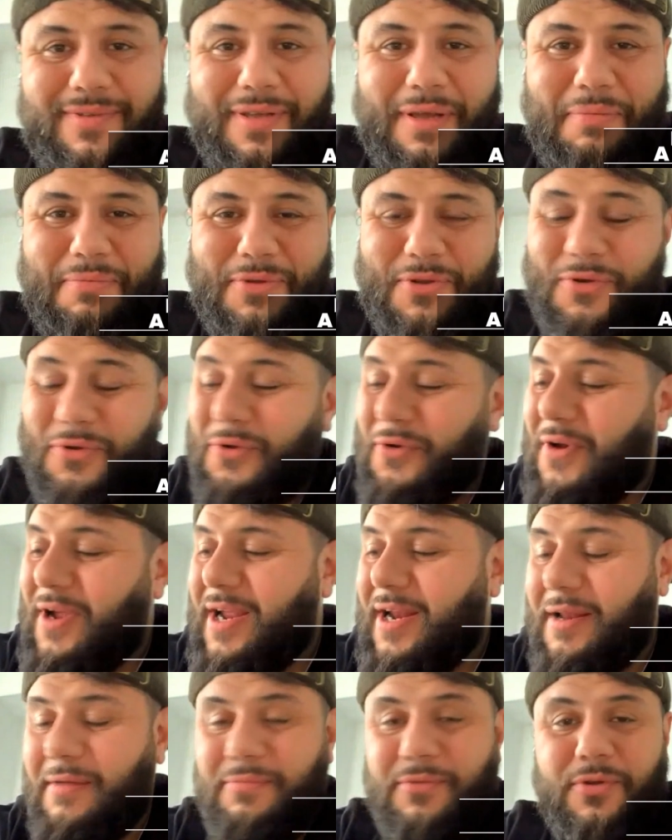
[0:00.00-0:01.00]
I'm doing
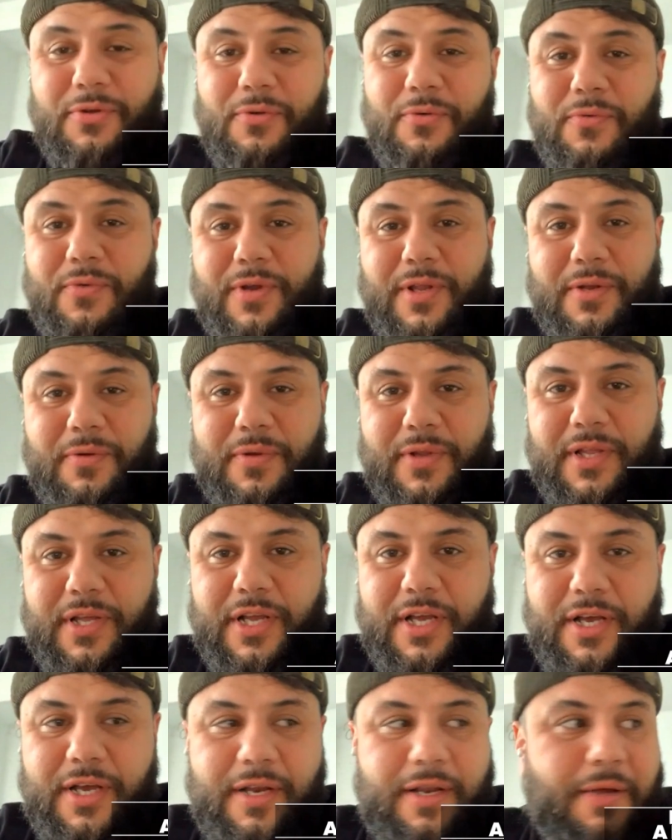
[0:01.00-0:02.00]
great. I'm doing really, really
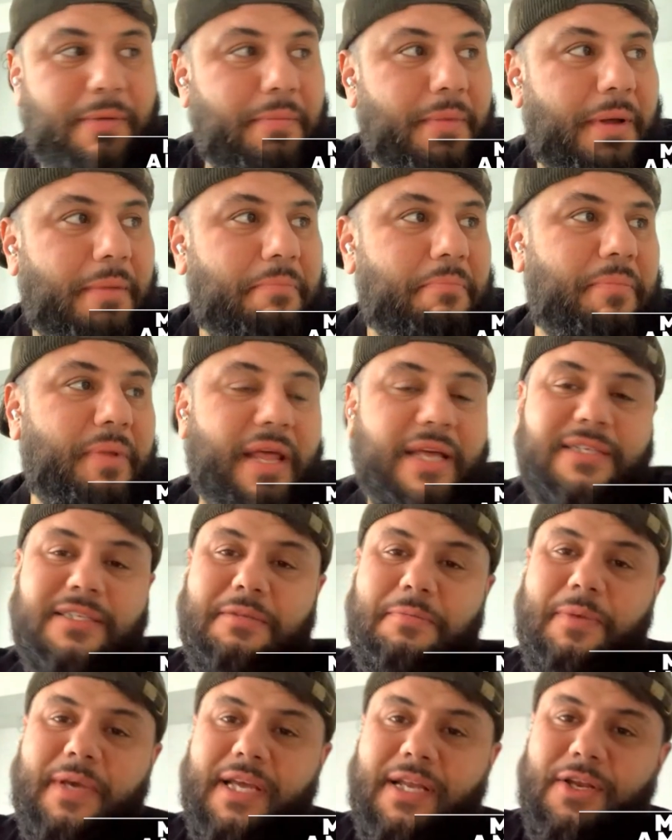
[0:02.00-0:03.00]
good. I'm, I'm blessed
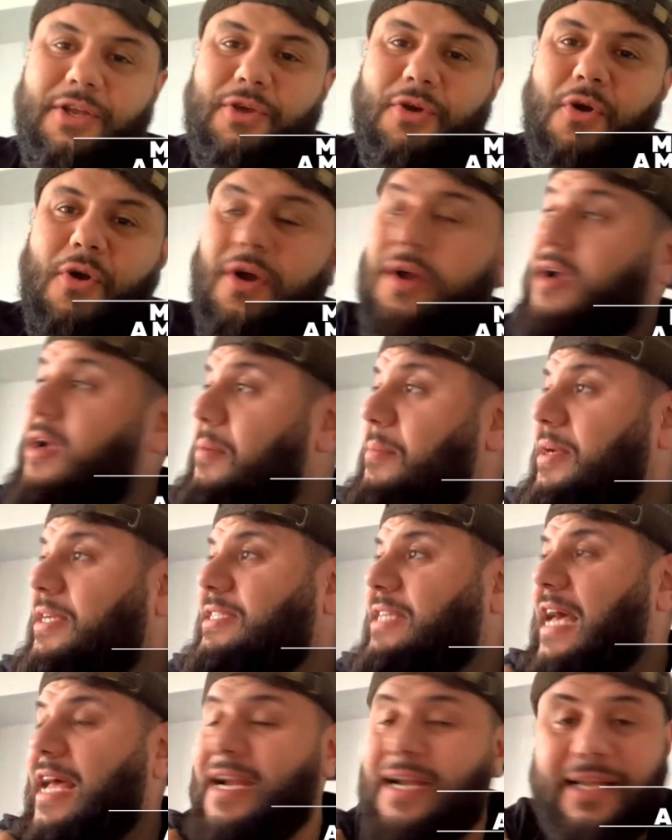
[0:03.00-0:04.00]
to be in New York. I'm
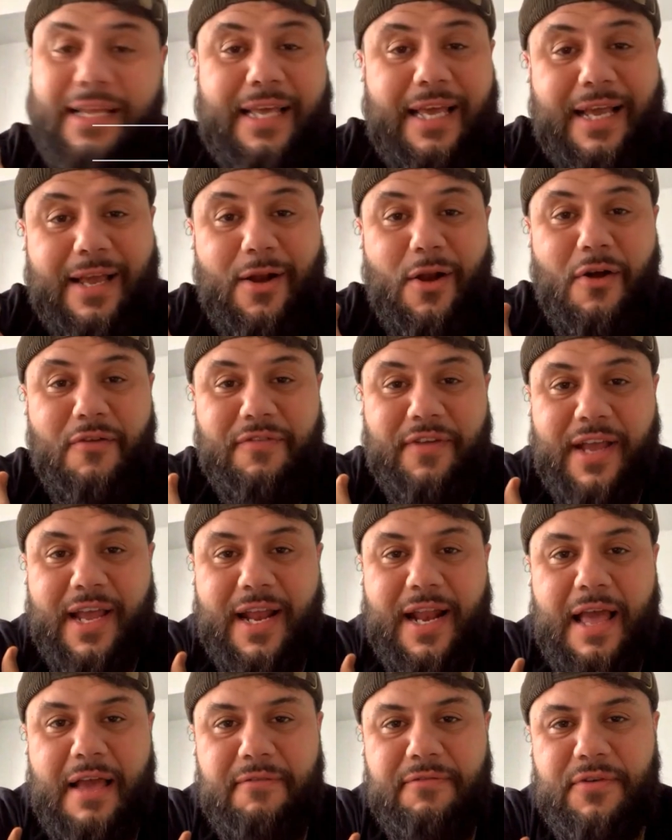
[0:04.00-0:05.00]
excited to kick it off
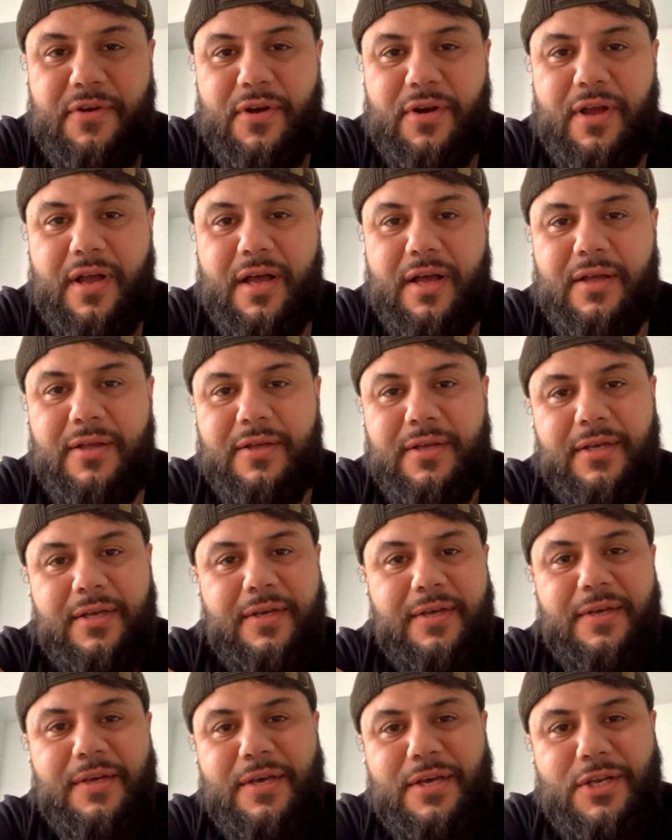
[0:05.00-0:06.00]
again after uh,
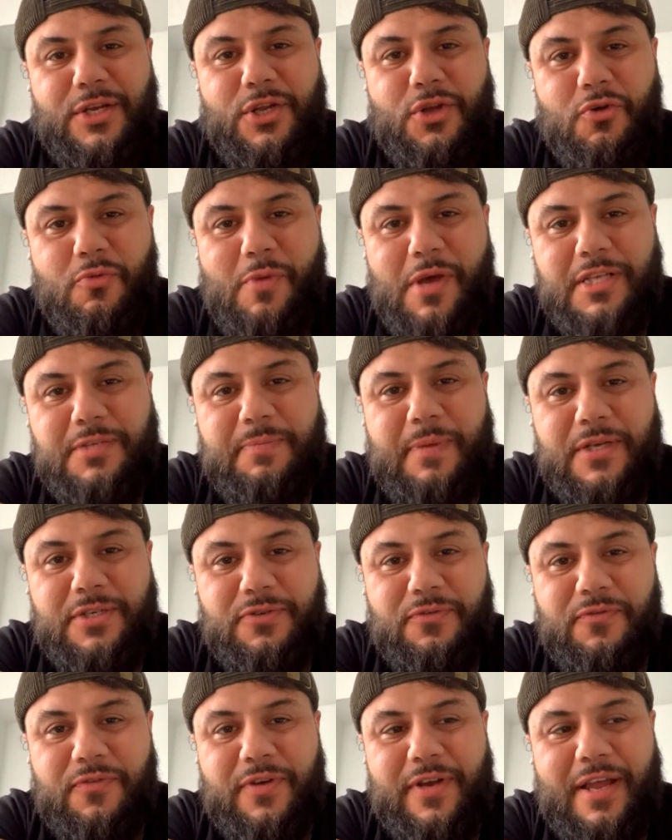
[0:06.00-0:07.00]
doing my
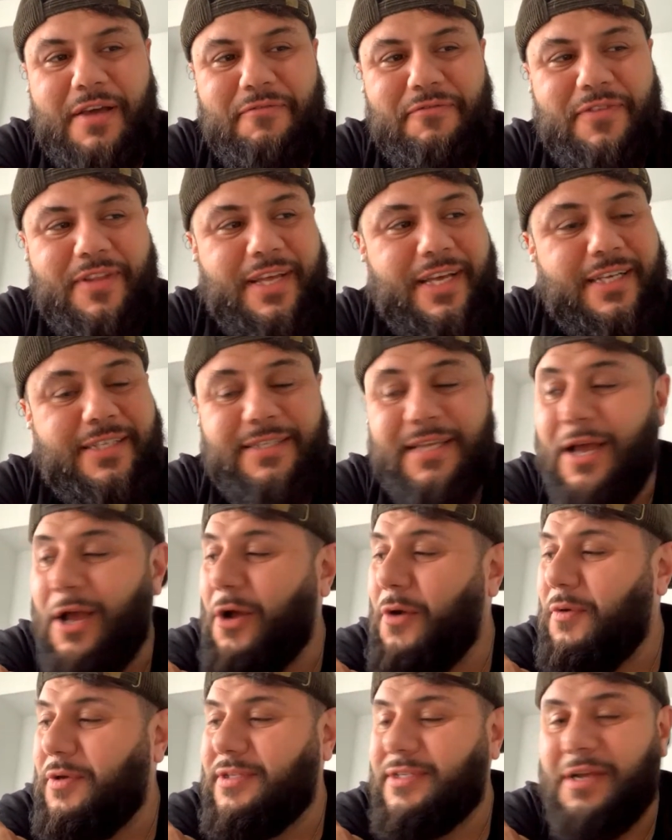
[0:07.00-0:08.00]
special for Netflix. I
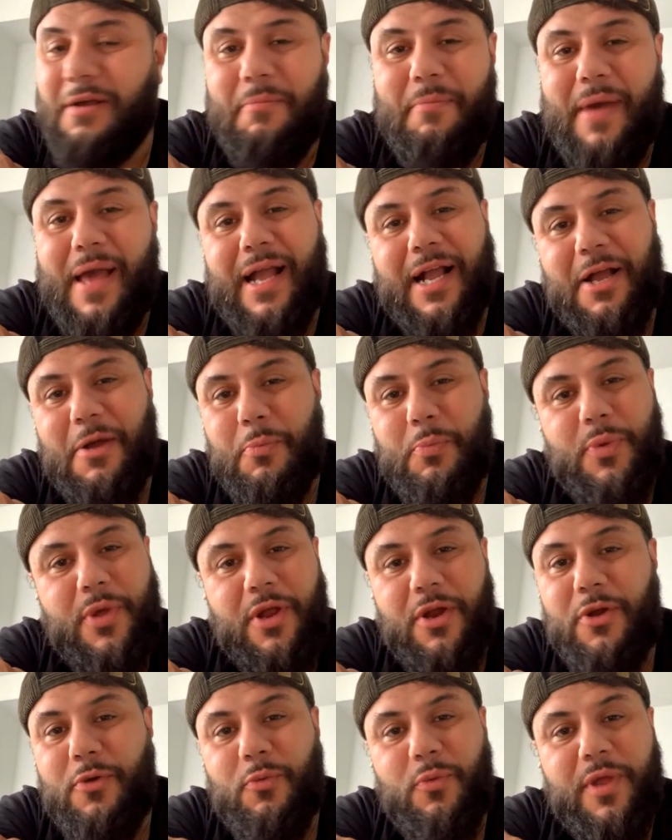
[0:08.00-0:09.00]
always come back up
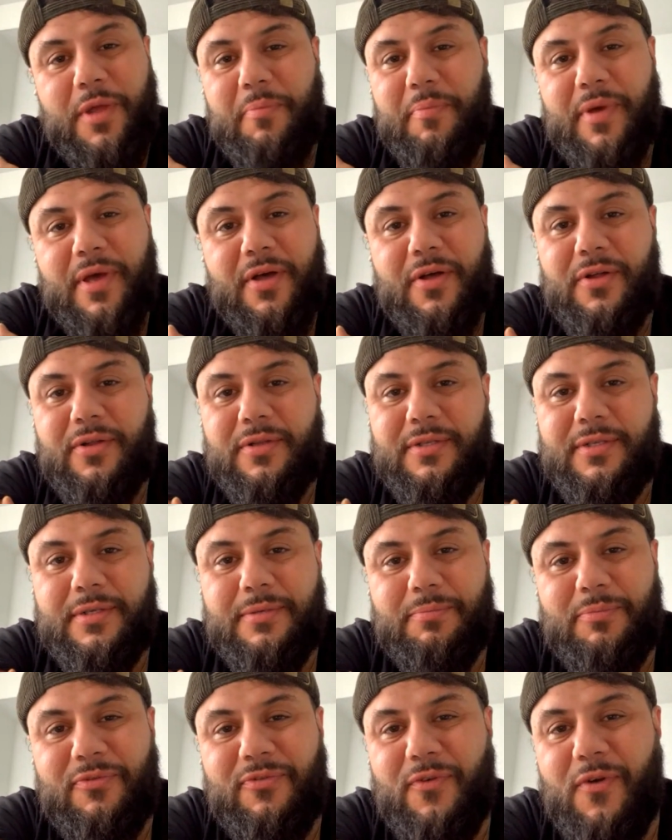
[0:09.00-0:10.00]
here to rebuild
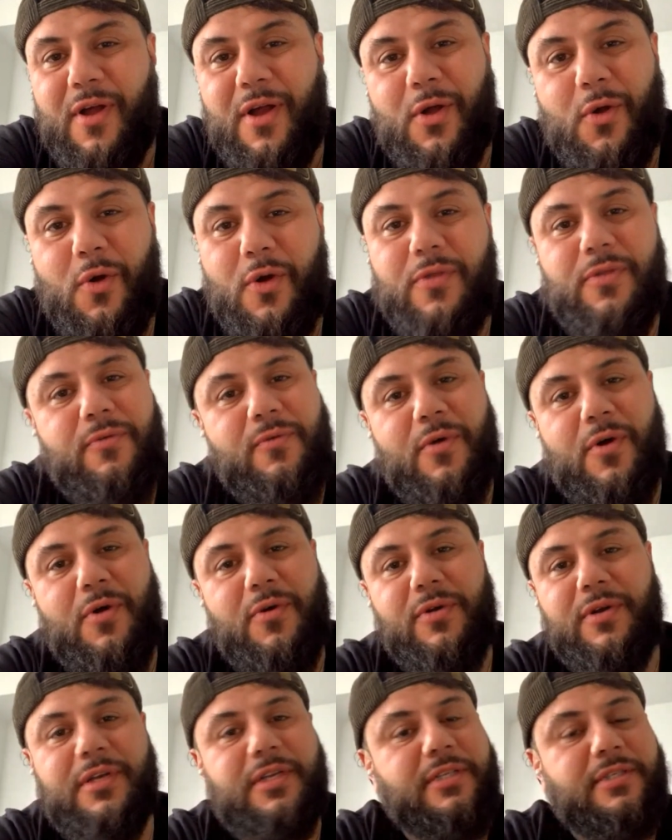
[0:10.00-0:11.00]
and before I go on the
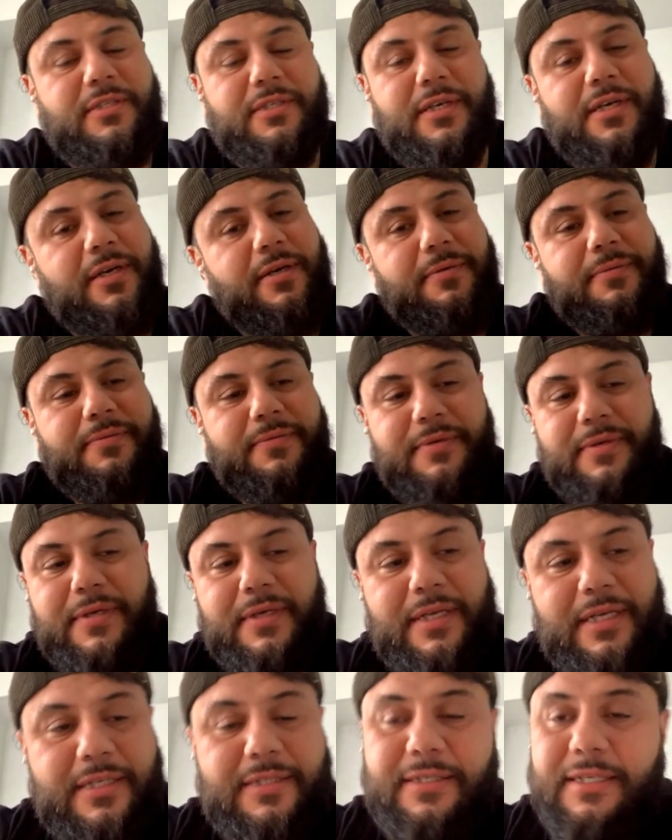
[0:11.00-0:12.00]
road, and it's uh,
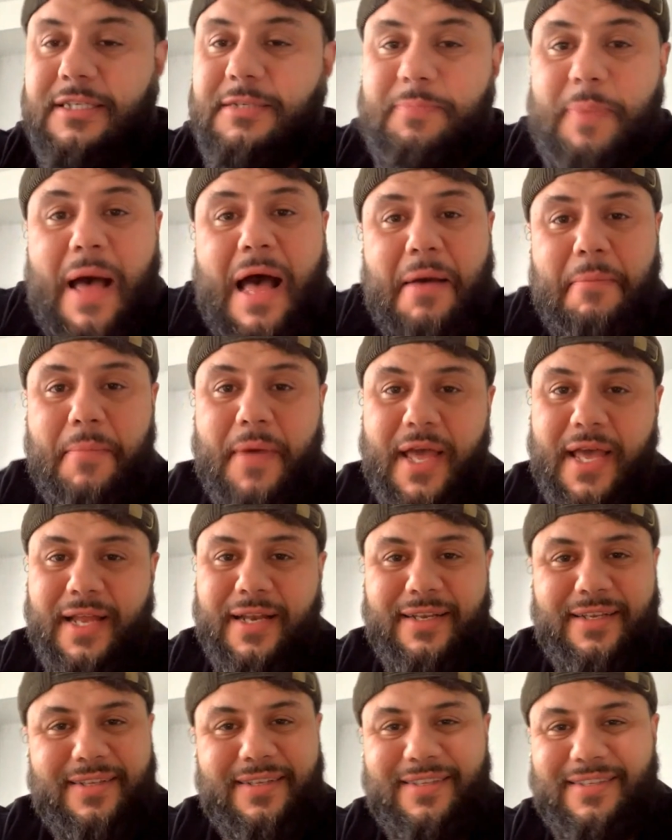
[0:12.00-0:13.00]
it's the spot,
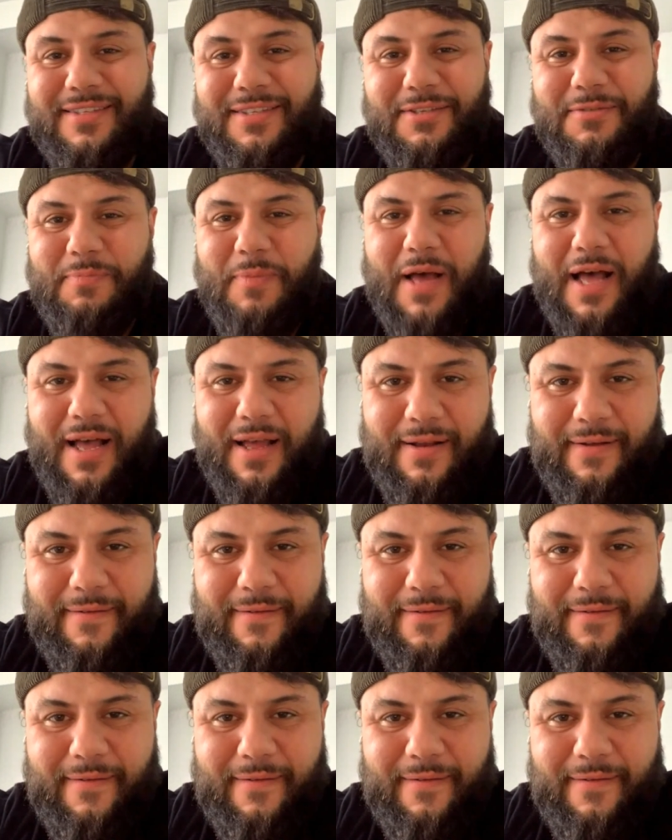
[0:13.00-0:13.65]
man. It's the spot.